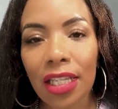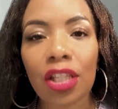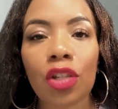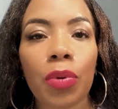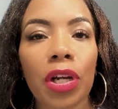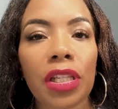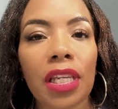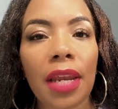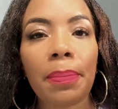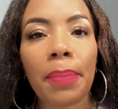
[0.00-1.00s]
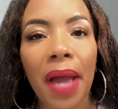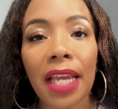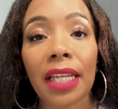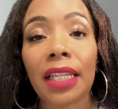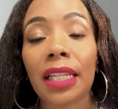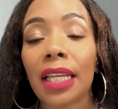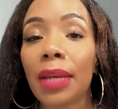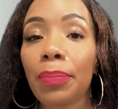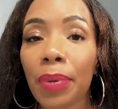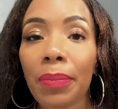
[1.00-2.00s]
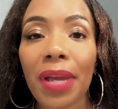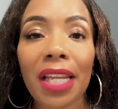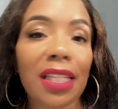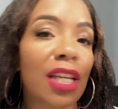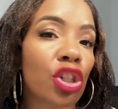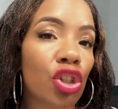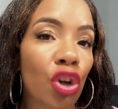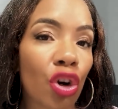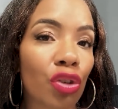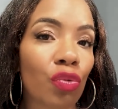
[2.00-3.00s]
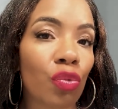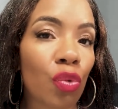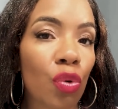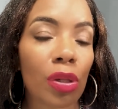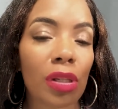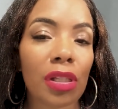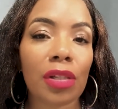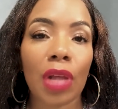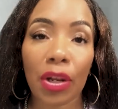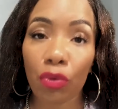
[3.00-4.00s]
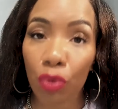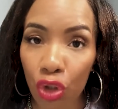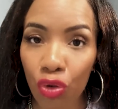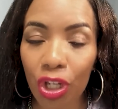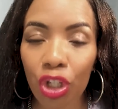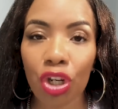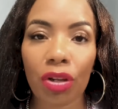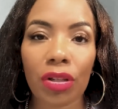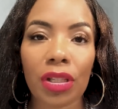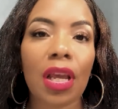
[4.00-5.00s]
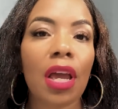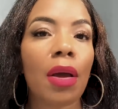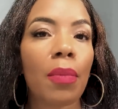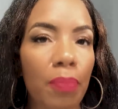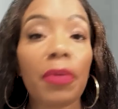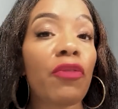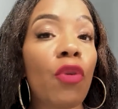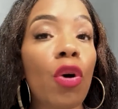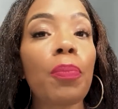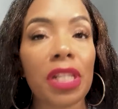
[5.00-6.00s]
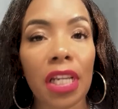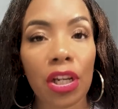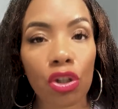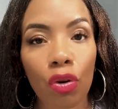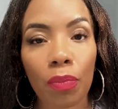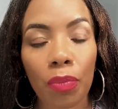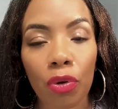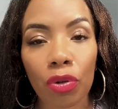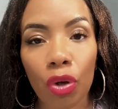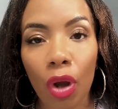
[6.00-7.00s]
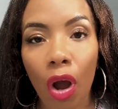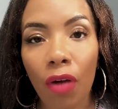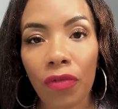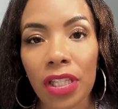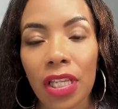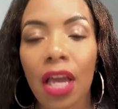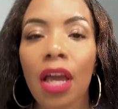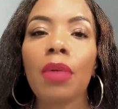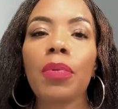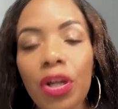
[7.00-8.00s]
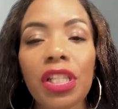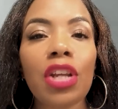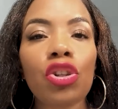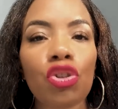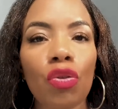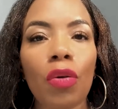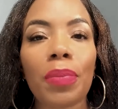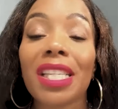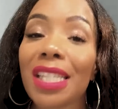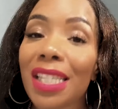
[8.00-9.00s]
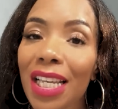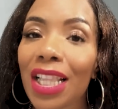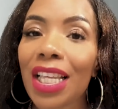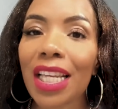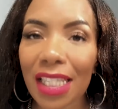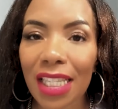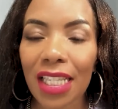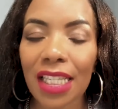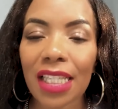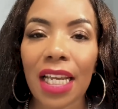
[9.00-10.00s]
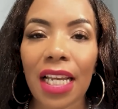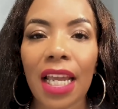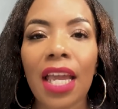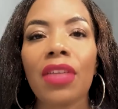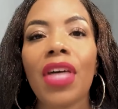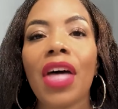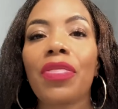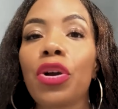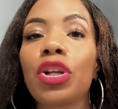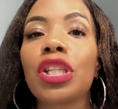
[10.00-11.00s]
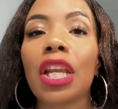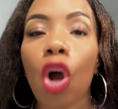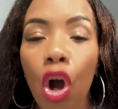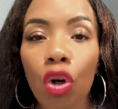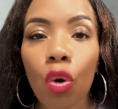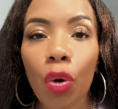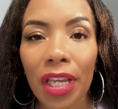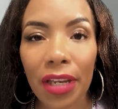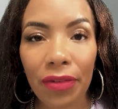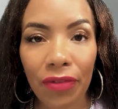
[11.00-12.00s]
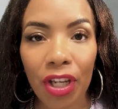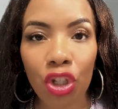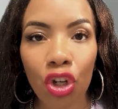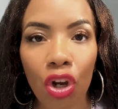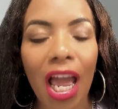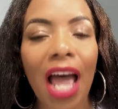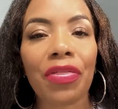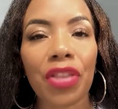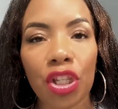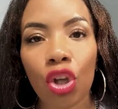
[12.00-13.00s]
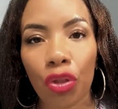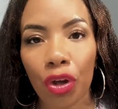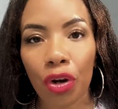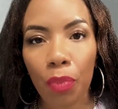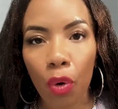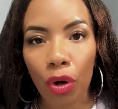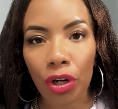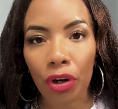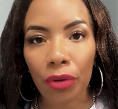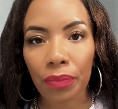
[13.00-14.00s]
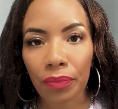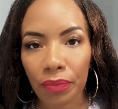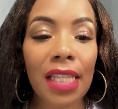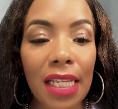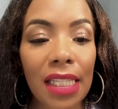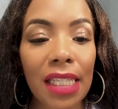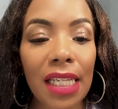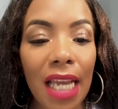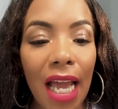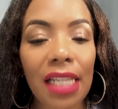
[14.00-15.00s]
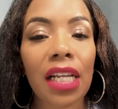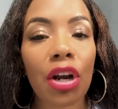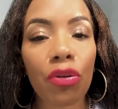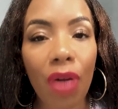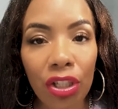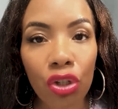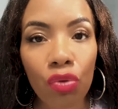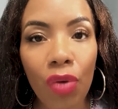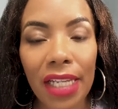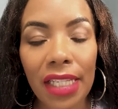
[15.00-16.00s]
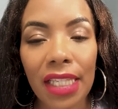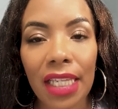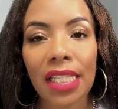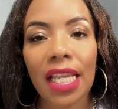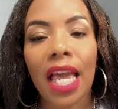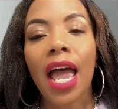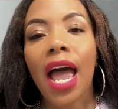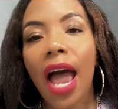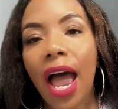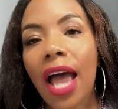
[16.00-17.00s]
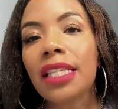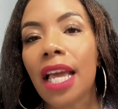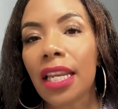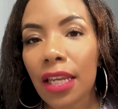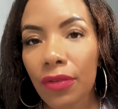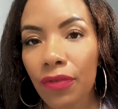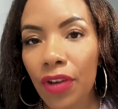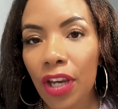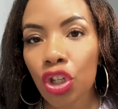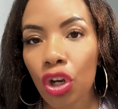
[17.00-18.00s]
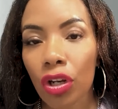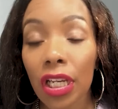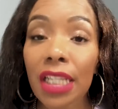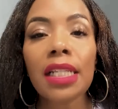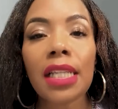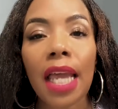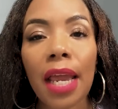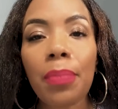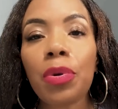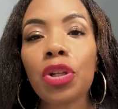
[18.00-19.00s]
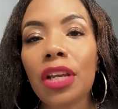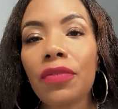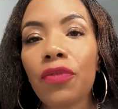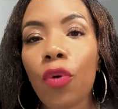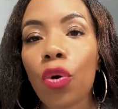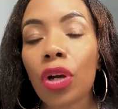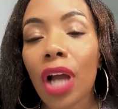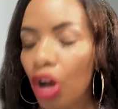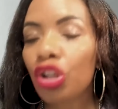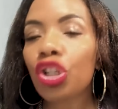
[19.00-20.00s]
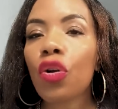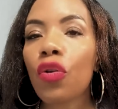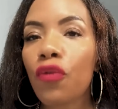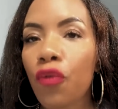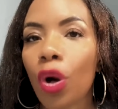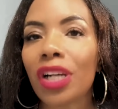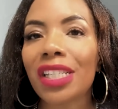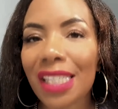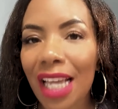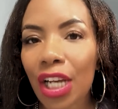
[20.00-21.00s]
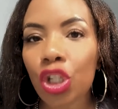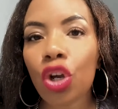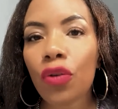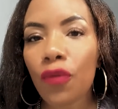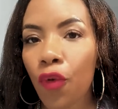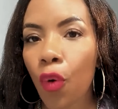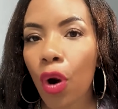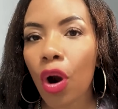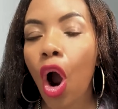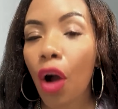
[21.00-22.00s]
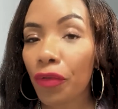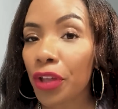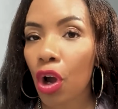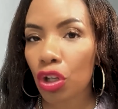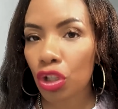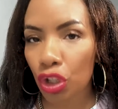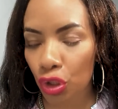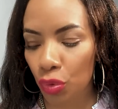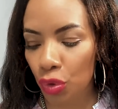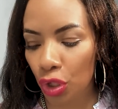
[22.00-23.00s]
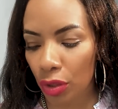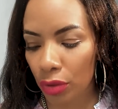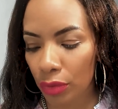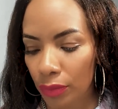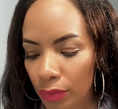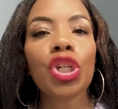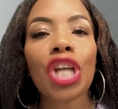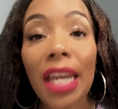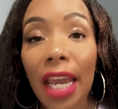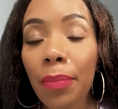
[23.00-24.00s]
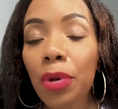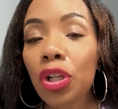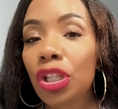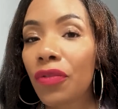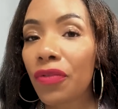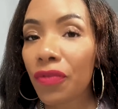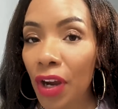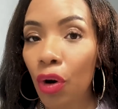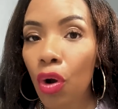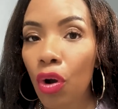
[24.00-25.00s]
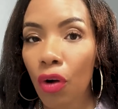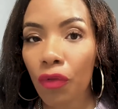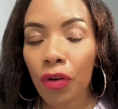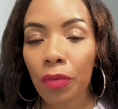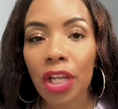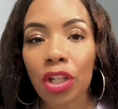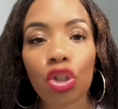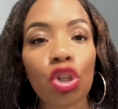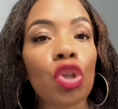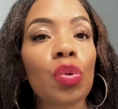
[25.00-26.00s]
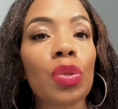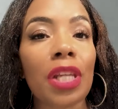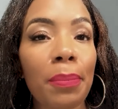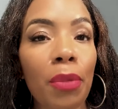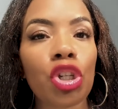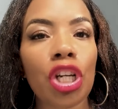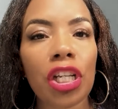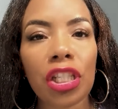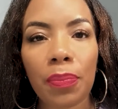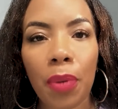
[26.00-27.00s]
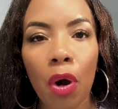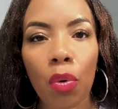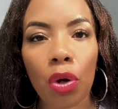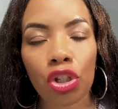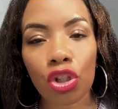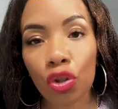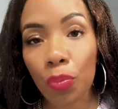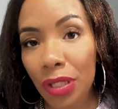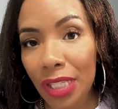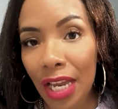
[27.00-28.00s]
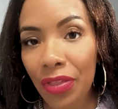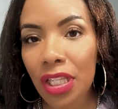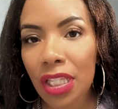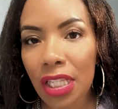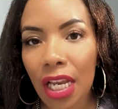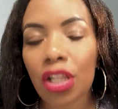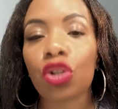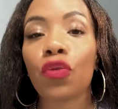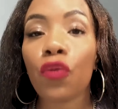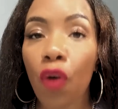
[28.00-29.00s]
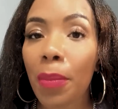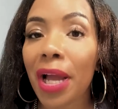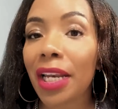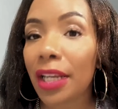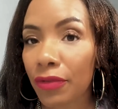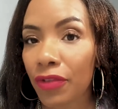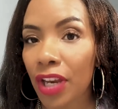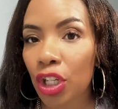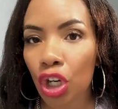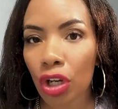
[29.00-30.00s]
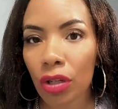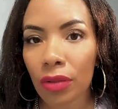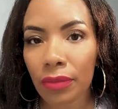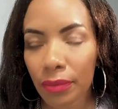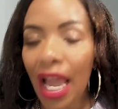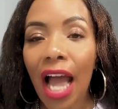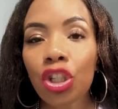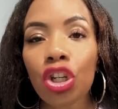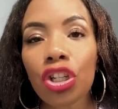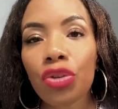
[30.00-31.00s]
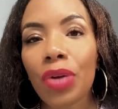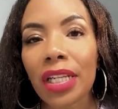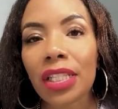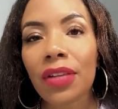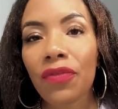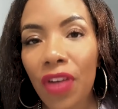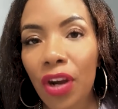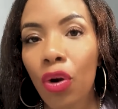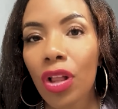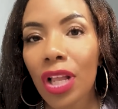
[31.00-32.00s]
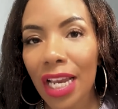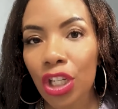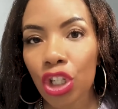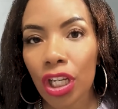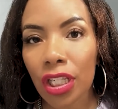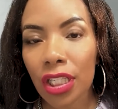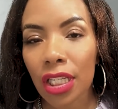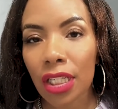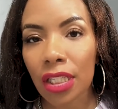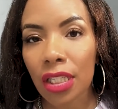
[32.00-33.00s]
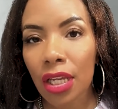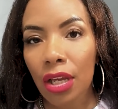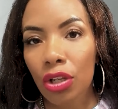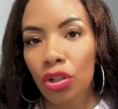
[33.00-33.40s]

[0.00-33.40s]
since President Biden implemented certain rules and restrictions before President Trump took office, President Trump is still insisting that there is an ongoing invasion at the southern border. Since he has characterized this as an invasion, he's able to invoke Article 4, Section 4 of the Constitution, which enables the federal government to use emergency powers to protect the states from an invasion. The action directs federal agencies